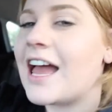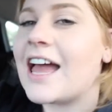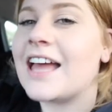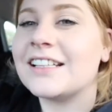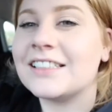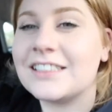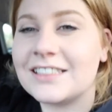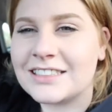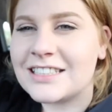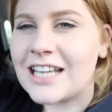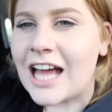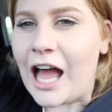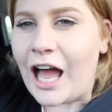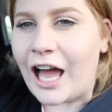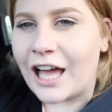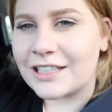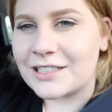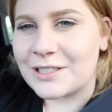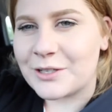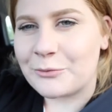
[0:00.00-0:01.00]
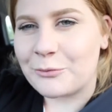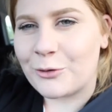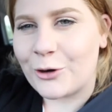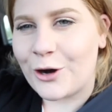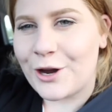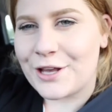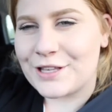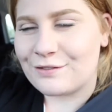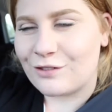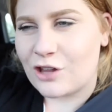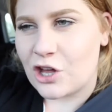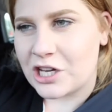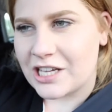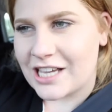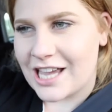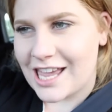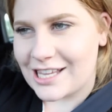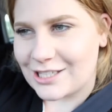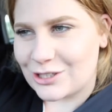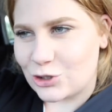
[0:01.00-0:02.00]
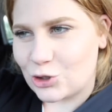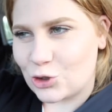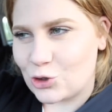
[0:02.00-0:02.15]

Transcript: And start tomorrow's vlog as